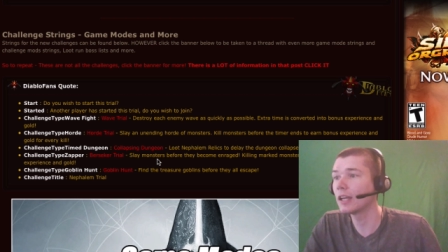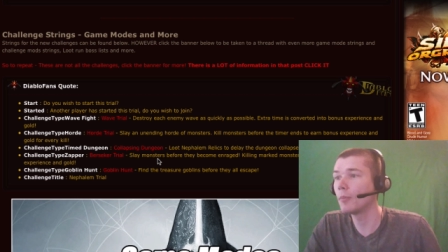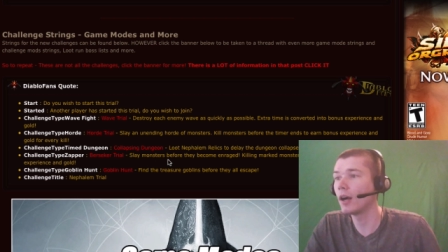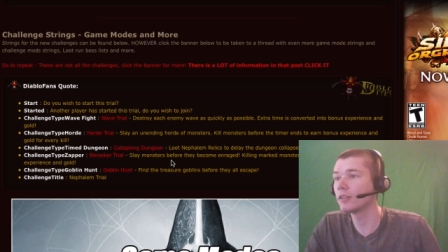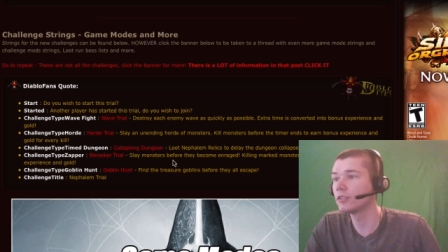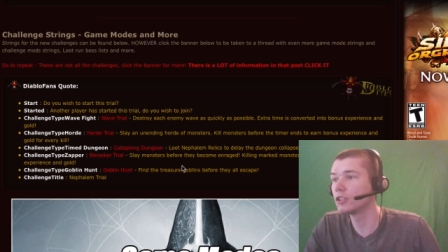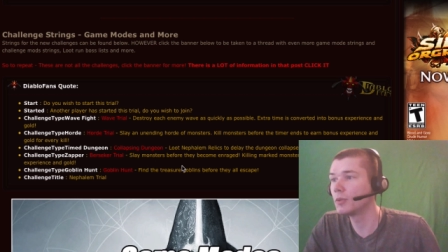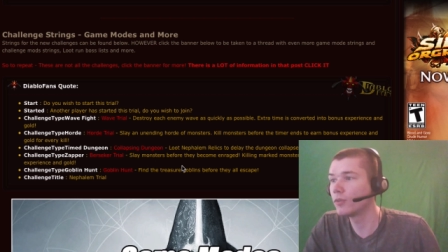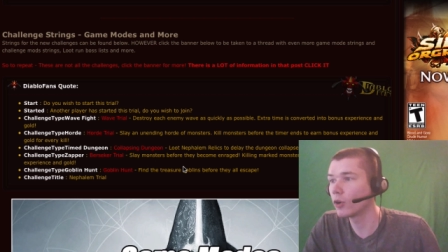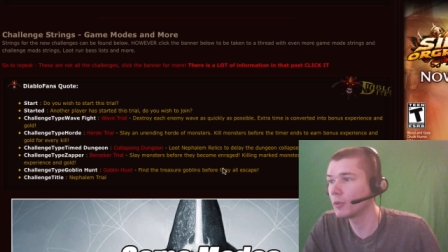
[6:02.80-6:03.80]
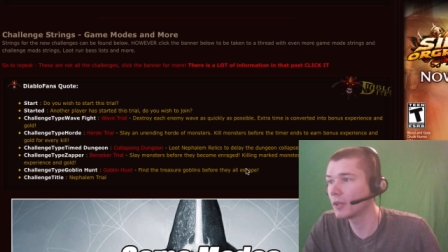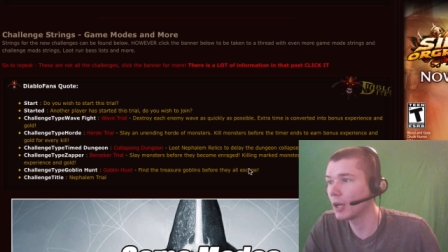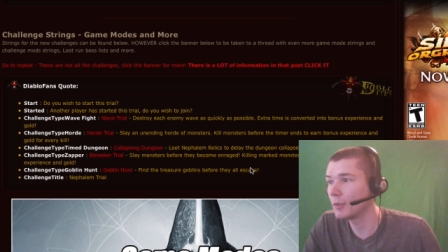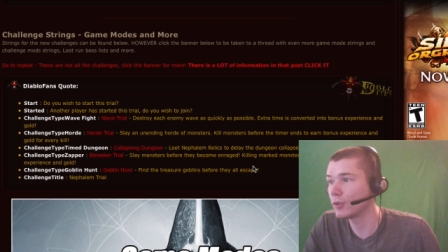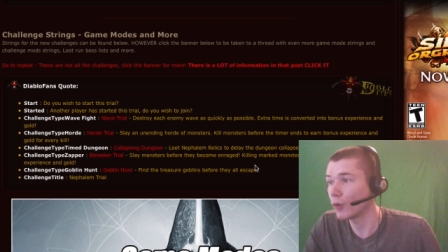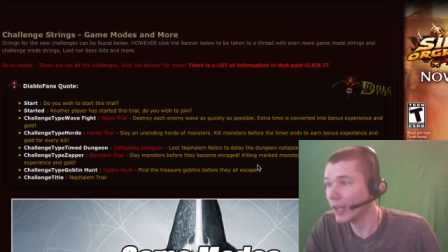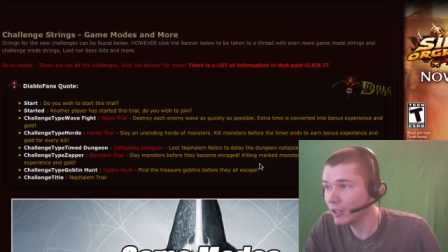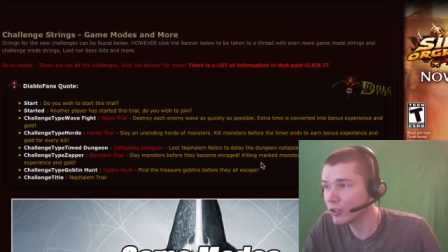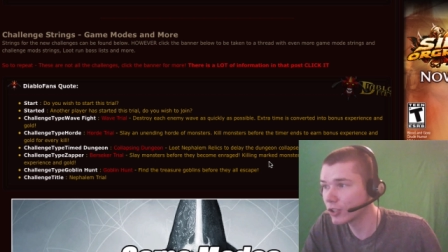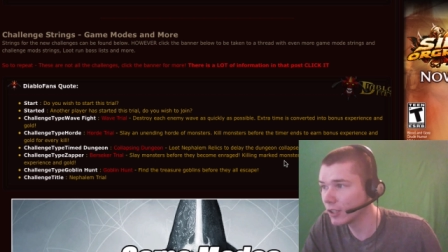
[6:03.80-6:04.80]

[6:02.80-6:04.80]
monsters before they become enraged,